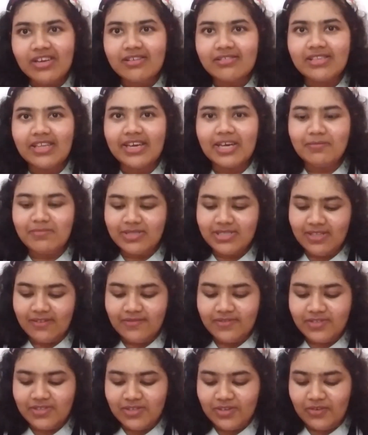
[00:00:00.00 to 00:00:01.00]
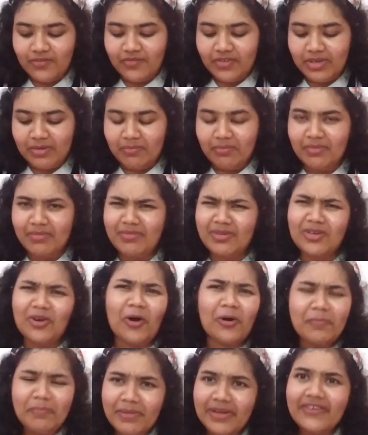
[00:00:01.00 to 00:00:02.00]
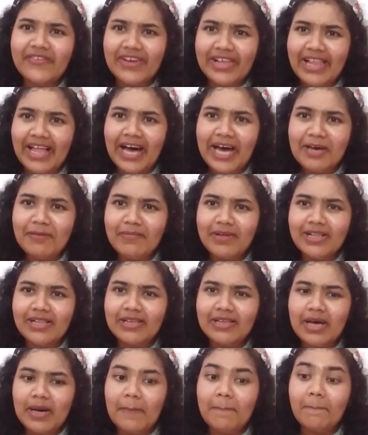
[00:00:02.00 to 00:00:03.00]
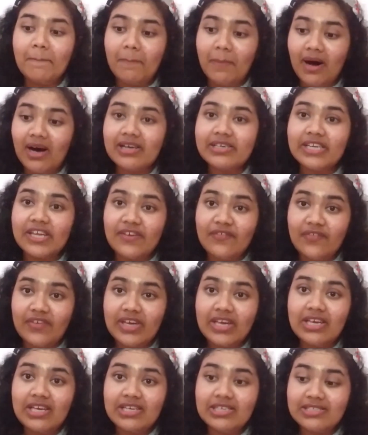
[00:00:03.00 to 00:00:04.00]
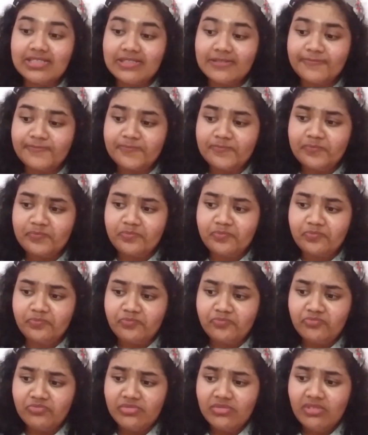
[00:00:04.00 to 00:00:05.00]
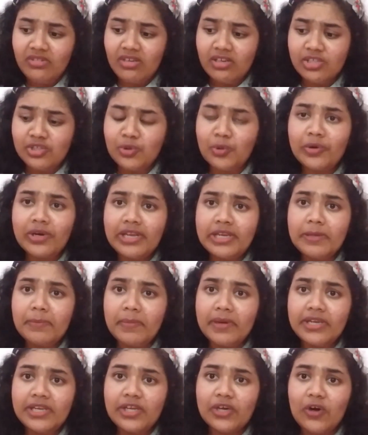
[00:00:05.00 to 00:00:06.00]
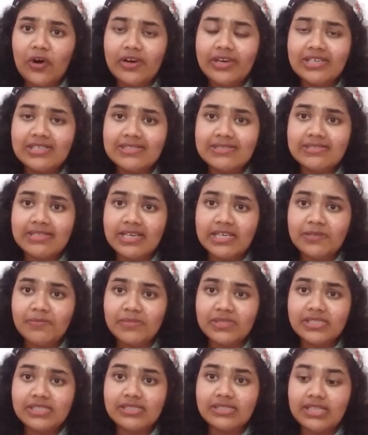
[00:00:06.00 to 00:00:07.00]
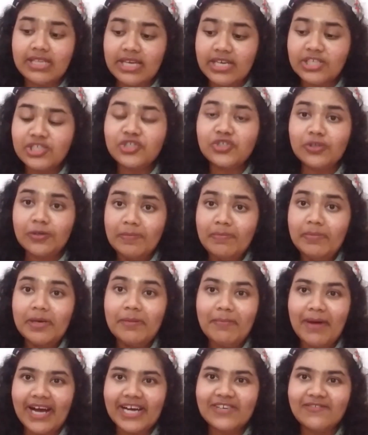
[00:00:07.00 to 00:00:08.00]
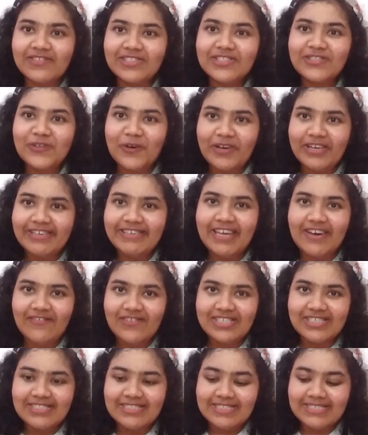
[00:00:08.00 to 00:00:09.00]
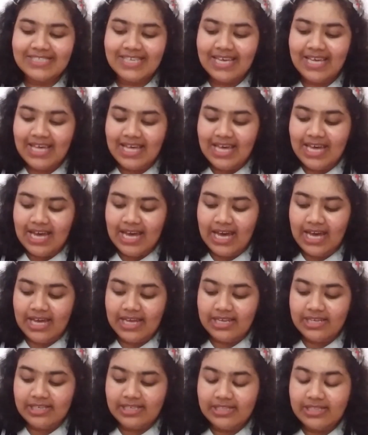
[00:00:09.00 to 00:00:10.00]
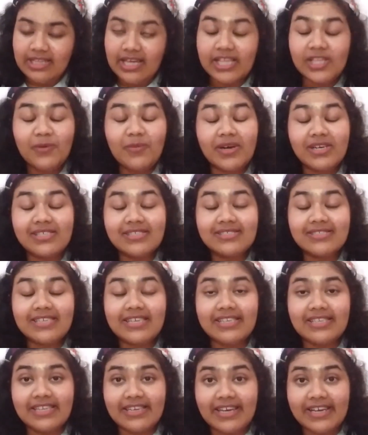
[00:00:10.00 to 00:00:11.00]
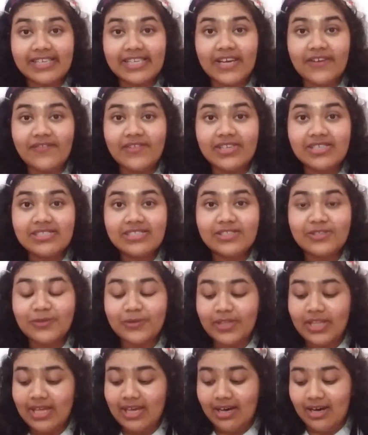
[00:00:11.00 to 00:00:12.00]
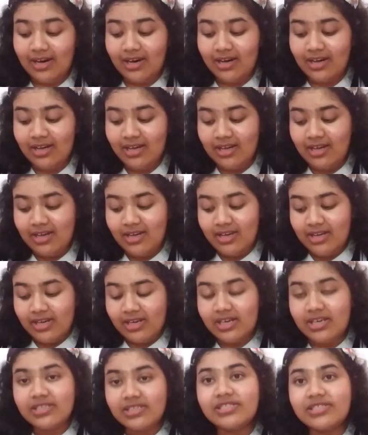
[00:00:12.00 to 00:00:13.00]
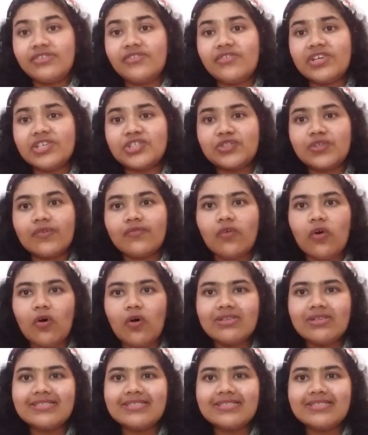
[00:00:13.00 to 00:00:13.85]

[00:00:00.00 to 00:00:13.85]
They can be self-serving, may not be reliable, but if he is totally depending on his statements, they should be backed with solid evidence. And the other one is indirect evidence. So they are consideration of all